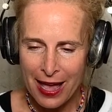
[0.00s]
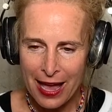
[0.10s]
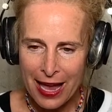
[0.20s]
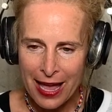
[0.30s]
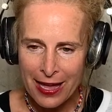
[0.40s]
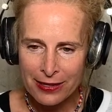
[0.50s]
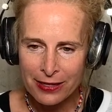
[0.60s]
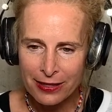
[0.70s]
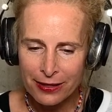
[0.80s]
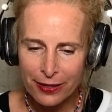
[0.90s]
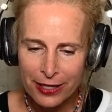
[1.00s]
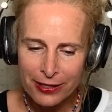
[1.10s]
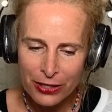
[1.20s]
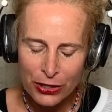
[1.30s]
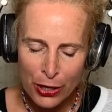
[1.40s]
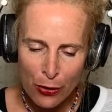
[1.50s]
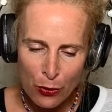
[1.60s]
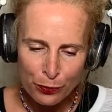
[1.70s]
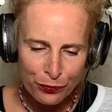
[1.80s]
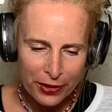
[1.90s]
And
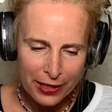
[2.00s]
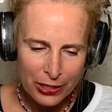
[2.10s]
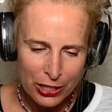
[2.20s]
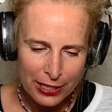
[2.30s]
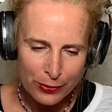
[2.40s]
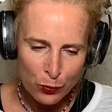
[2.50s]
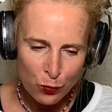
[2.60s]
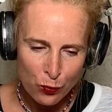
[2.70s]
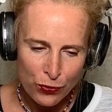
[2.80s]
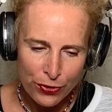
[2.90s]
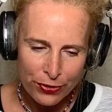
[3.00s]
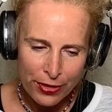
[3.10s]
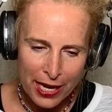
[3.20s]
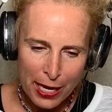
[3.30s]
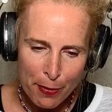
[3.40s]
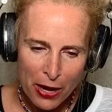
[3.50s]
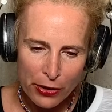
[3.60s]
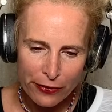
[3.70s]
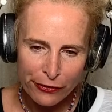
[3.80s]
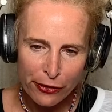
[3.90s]
so just think about
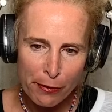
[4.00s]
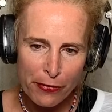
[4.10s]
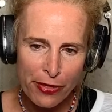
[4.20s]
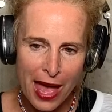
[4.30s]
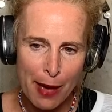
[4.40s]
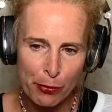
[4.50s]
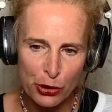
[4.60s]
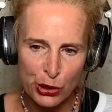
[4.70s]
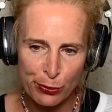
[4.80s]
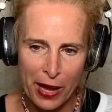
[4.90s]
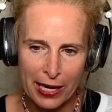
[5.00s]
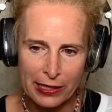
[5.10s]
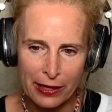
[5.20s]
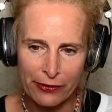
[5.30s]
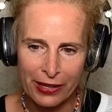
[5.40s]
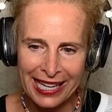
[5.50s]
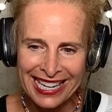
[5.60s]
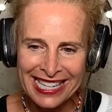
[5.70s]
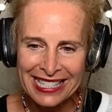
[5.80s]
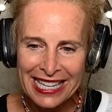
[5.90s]
it from that perspective. It
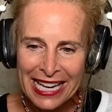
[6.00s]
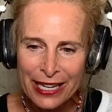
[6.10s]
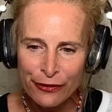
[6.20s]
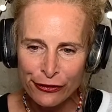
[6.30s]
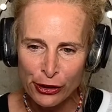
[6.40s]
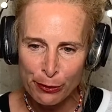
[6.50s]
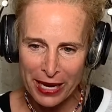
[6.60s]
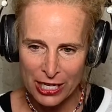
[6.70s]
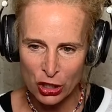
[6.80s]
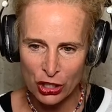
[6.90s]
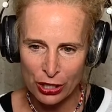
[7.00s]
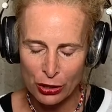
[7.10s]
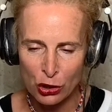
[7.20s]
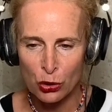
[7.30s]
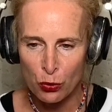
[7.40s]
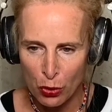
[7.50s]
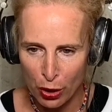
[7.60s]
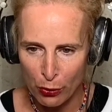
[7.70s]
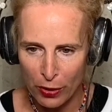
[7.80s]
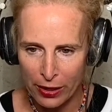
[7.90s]
is information to
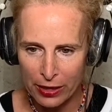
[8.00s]
work with.